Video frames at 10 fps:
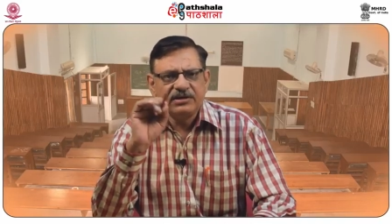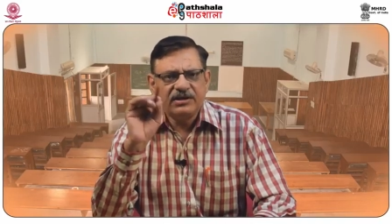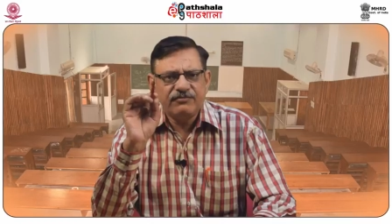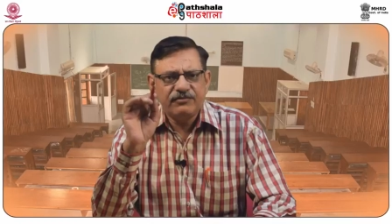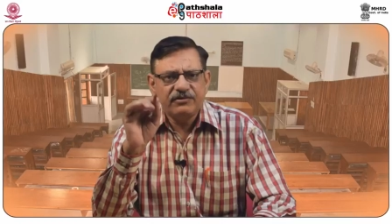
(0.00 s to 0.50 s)

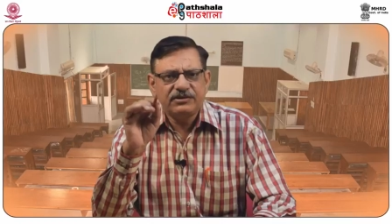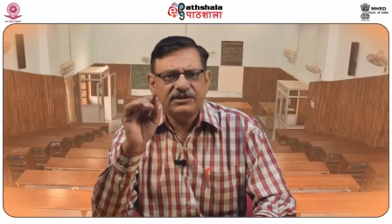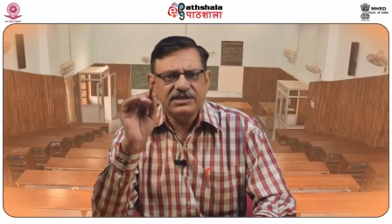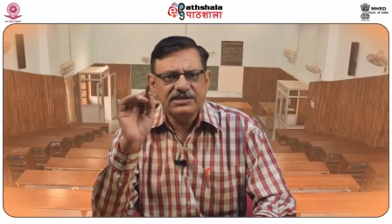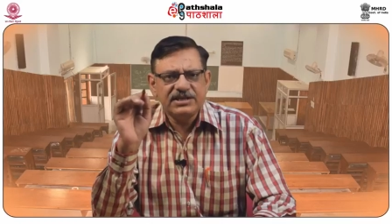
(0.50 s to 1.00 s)
Therefore,
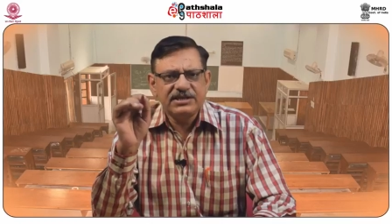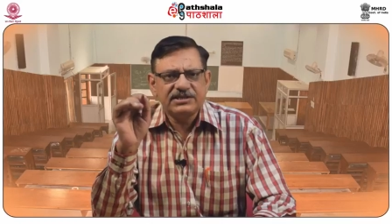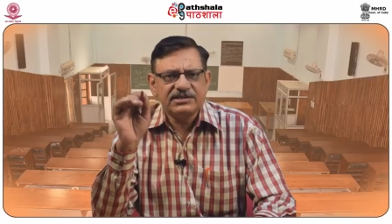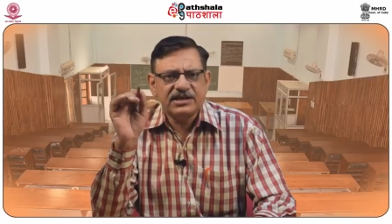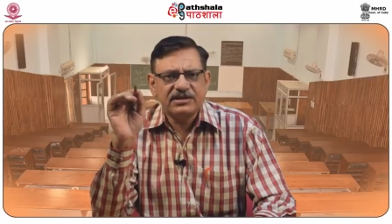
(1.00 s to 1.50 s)
these
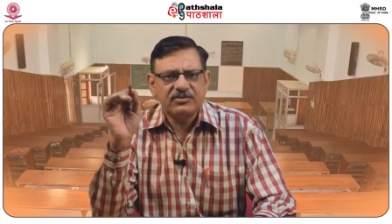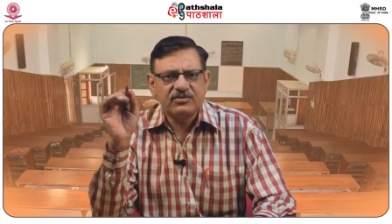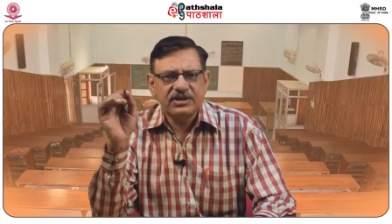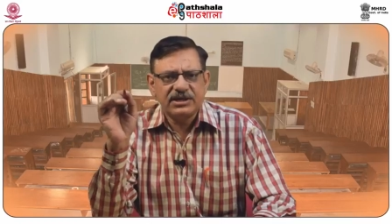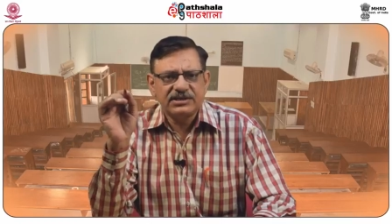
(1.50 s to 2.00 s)
lasers are
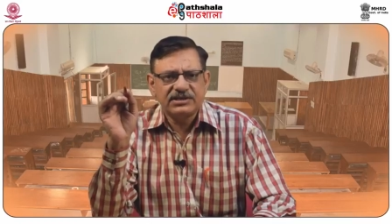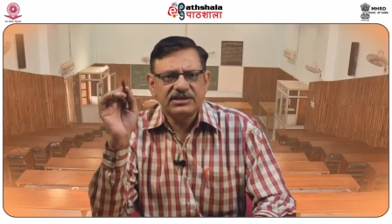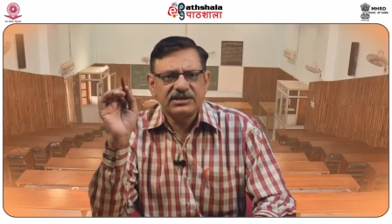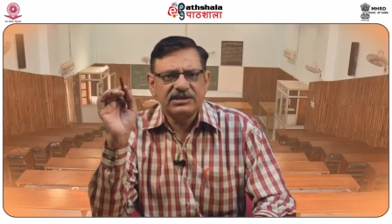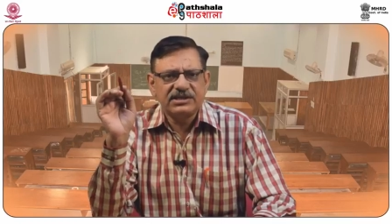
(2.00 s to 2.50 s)
known
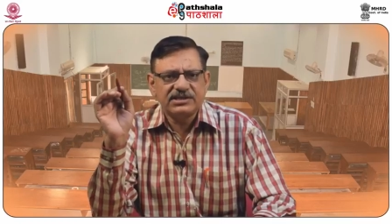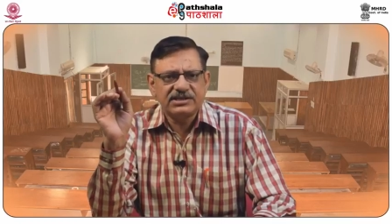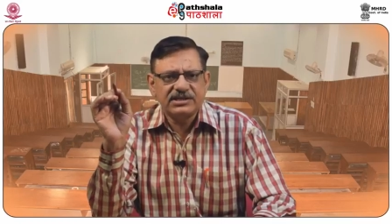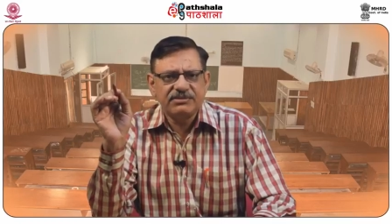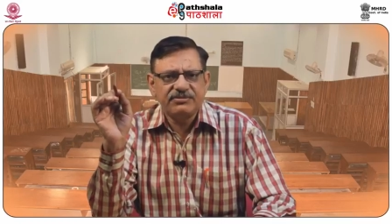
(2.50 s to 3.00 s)
as
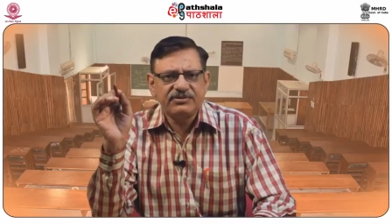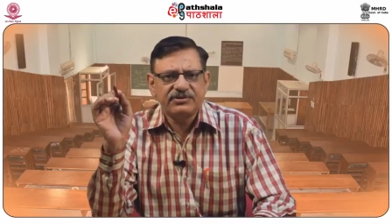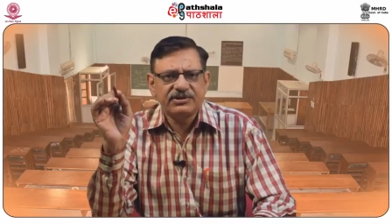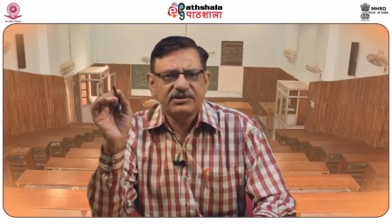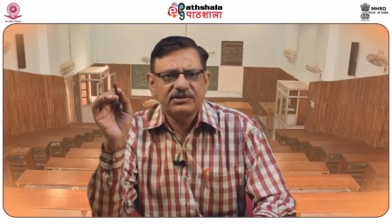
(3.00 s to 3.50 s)

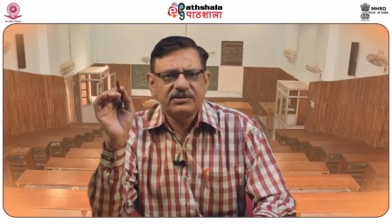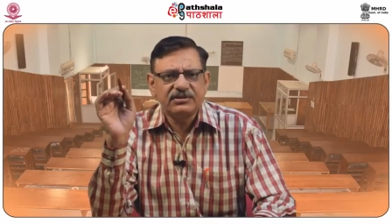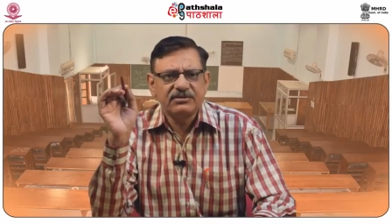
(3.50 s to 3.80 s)
distribution